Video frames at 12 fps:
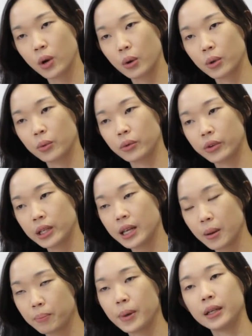where we were really
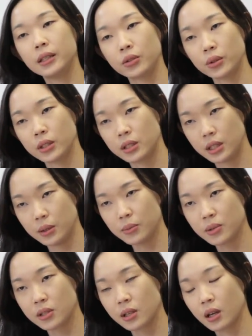embedded into the
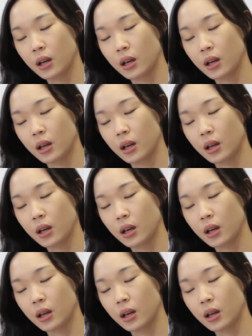teams,